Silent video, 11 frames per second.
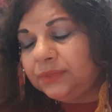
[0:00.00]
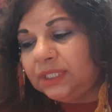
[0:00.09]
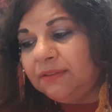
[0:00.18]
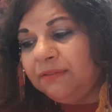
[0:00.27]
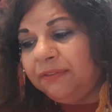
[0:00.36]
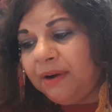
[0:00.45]

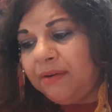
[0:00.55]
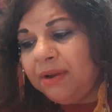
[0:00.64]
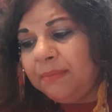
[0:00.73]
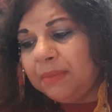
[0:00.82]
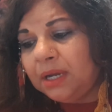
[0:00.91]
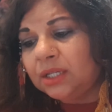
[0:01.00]
very
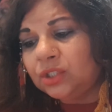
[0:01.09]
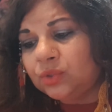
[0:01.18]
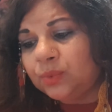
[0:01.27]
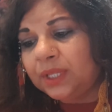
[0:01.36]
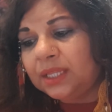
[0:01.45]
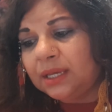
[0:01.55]
much
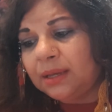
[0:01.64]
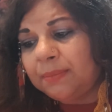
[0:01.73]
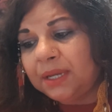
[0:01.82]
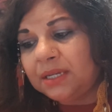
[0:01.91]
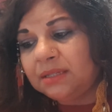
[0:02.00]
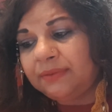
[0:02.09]
with the
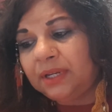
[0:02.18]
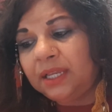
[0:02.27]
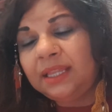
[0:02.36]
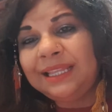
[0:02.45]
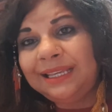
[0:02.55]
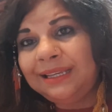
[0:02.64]
Persephone
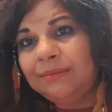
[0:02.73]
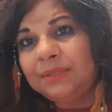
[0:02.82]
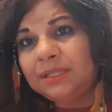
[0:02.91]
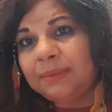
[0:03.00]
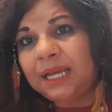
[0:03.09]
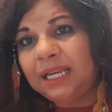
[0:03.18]

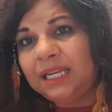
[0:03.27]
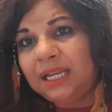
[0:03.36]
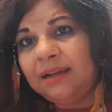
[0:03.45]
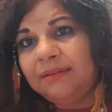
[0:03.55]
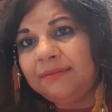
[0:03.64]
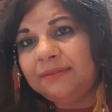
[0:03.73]
themes about
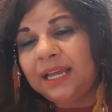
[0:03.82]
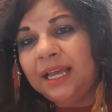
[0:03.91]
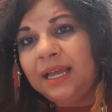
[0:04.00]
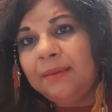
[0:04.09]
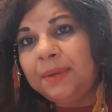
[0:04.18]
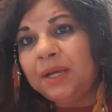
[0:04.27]
love,
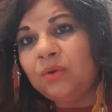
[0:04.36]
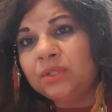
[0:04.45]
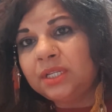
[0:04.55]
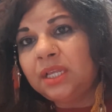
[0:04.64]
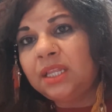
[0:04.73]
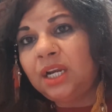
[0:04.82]
but
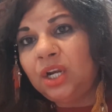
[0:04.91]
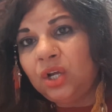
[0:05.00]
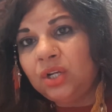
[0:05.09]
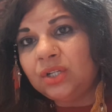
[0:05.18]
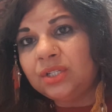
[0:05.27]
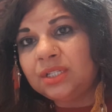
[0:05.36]
also the
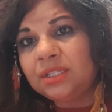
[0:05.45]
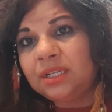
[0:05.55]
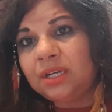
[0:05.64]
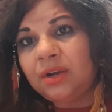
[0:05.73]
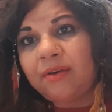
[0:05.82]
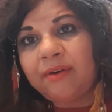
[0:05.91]
loss, you
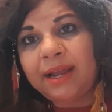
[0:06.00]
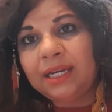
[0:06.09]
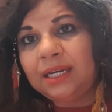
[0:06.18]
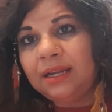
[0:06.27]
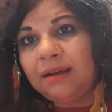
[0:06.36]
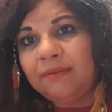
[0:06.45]
know, around
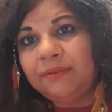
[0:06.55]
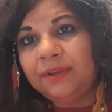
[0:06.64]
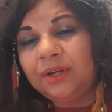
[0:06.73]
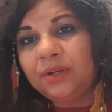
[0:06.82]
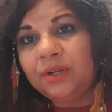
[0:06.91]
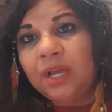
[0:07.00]
love. You
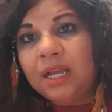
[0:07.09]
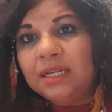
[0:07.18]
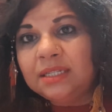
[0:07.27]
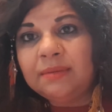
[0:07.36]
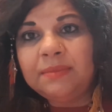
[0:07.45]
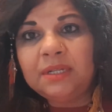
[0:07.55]
know,
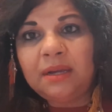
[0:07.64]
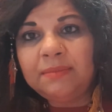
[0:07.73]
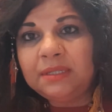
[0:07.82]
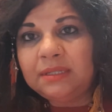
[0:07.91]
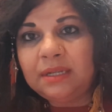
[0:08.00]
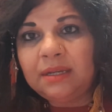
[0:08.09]

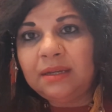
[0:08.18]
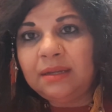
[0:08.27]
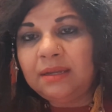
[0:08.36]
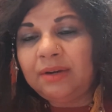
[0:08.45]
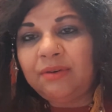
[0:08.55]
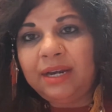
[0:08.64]
sometimes
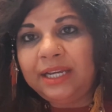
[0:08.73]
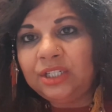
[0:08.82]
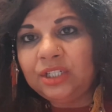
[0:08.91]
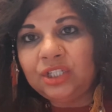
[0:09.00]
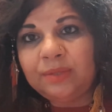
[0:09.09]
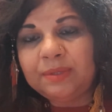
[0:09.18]

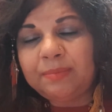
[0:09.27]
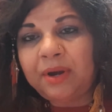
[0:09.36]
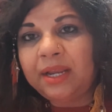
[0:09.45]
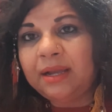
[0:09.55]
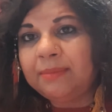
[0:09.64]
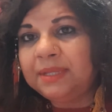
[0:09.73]
relationships
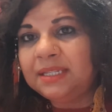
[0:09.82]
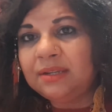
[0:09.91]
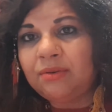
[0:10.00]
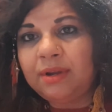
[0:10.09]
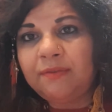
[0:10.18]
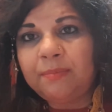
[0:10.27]
break up, there's a
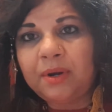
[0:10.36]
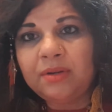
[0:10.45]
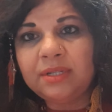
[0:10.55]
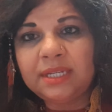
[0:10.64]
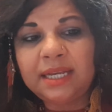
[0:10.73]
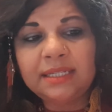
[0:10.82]
grief
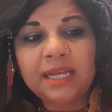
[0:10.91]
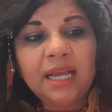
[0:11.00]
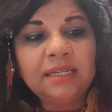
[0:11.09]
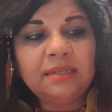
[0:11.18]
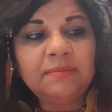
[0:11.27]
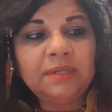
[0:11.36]
process.
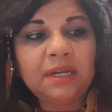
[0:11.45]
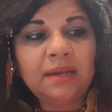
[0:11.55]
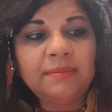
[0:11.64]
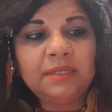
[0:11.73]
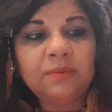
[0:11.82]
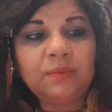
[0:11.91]

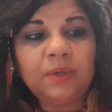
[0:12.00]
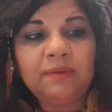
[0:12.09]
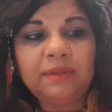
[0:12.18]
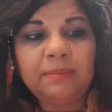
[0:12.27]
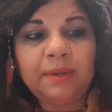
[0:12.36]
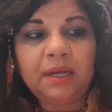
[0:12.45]
Sometimes one of
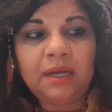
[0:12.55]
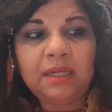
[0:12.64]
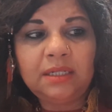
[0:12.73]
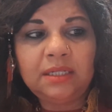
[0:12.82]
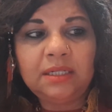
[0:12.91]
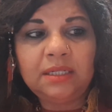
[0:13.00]
the
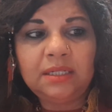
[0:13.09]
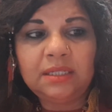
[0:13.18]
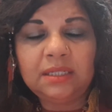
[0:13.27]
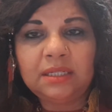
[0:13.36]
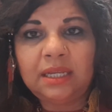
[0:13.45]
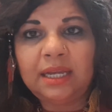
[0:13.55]

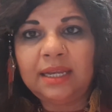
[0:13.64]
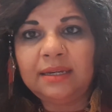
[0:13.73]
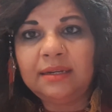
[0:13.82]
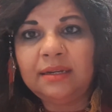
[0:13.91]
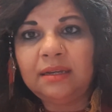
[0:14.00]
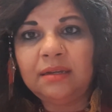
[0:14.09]
partners
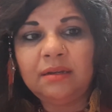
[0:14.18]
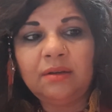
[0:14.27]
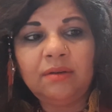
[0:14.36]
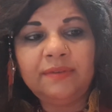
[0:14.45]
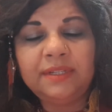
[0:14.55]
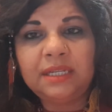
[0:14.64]
can
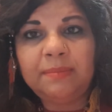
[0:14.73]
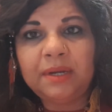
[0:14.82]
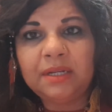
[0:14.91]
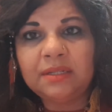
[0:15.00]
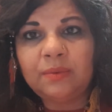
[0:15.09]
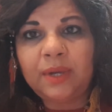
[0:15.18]
obviously
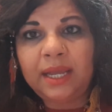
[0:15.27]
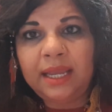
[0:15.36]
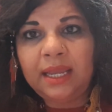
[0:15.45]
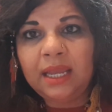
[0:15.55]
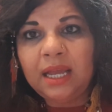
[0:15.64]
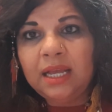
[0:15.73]
pass
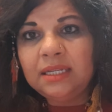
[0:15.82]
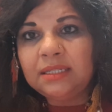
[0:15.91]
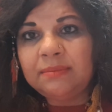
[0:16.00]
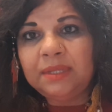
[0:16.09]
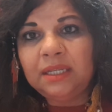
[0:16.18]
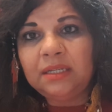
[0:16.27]
away.
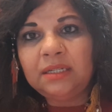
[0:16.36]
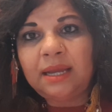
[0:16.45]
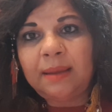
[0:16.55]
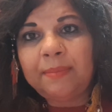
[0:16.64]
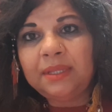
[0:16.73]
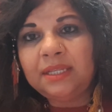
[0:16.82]
Something could
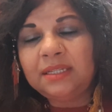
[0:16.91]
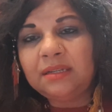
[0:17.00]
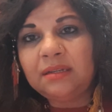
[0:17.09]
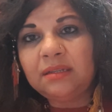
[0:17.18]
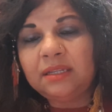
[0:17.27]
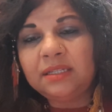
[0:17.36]
happen.
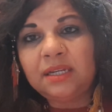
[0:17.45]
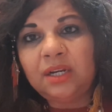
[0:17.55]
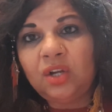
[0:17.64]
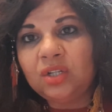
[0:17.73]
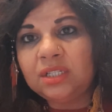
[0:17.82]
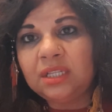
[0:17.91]
There's a
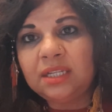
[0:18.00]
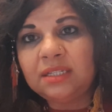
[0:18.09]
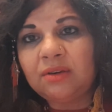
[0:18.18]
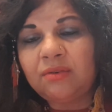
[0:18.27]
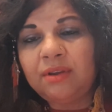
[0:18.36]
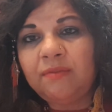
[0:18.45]
loss and there's a
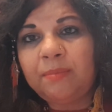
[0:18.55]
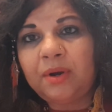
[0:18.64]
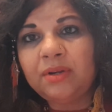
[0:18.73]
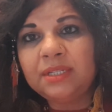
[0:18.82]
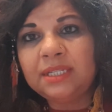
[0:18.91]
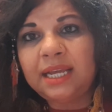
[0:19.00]
grief
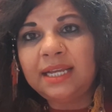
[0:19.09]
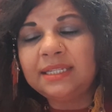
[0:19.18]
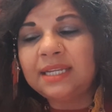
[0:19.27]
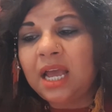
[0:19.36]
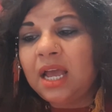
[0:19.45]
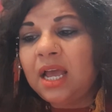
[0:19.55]

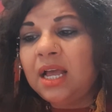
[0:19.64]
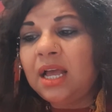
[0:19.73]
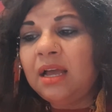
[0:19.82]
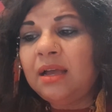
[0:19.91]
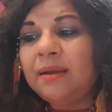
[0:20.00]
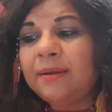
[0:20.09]
process.
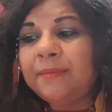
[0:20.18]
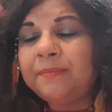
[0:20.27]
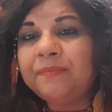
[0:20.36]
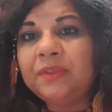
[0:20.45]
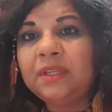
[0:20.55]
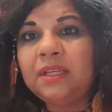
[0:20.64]

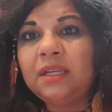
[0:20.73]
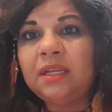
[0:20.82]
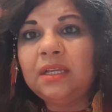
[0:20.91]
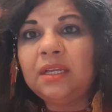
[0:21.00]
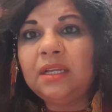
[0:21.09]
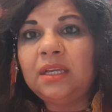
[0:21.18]
You
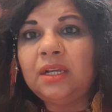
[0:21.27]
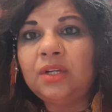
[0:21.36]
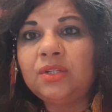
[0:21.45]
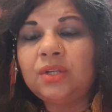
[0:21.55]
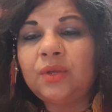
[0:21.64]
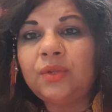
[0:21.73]
know,
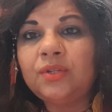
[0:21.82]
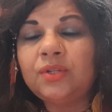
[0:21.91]
so